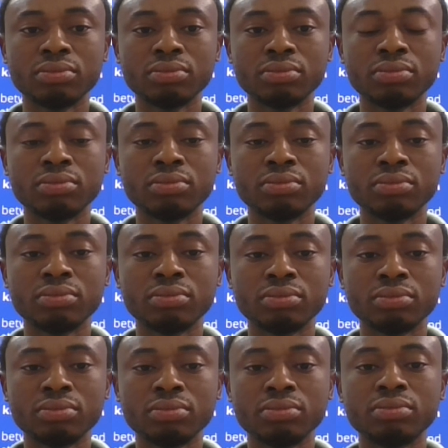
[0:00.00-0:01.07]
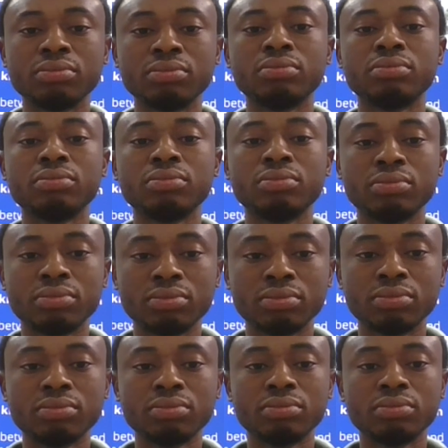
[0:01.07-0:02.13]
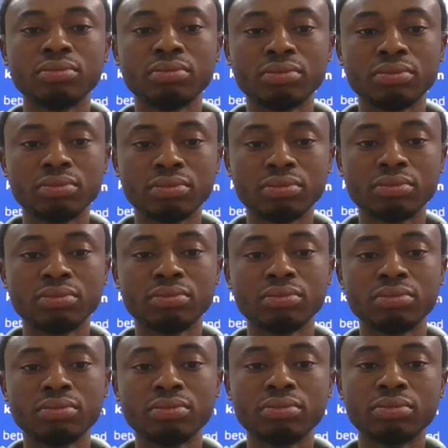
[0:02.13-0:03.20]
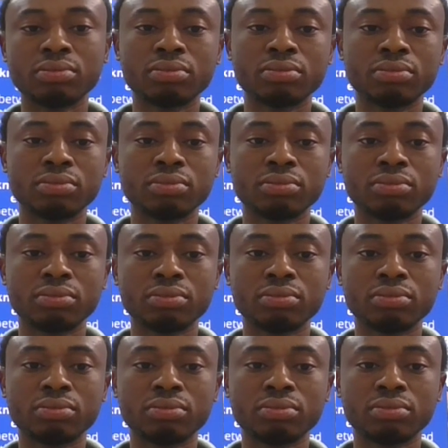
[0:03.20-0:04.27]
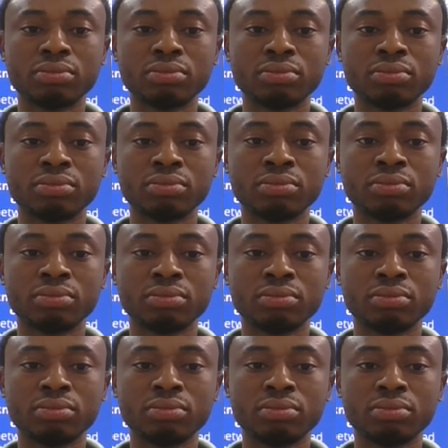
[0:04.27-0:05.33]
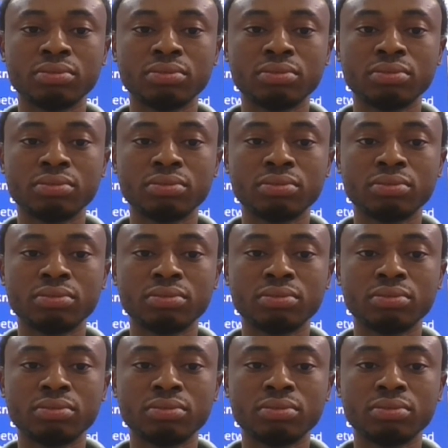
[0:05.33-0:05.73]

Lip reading: (silent)